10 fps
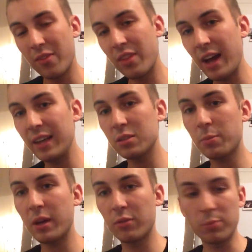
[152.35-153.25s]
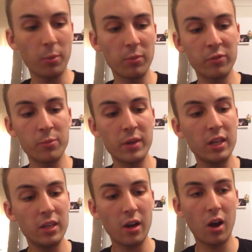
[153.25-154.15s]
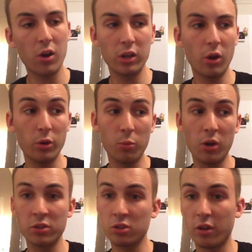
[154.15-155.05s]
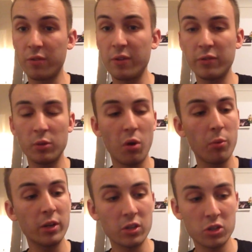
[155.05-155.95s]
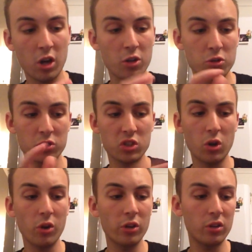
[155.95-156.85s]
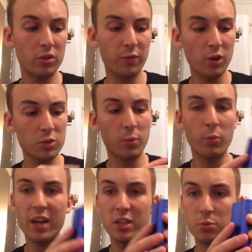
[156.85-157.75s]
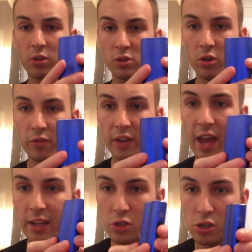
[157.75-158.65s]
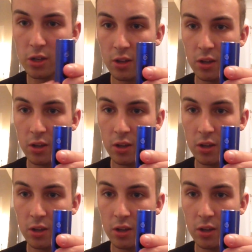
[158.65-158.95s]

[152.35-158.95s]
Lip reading: That is a bit of a problem for me. I like the ones like the 50W where you can charge on the side of the device, but where this one's kind of edged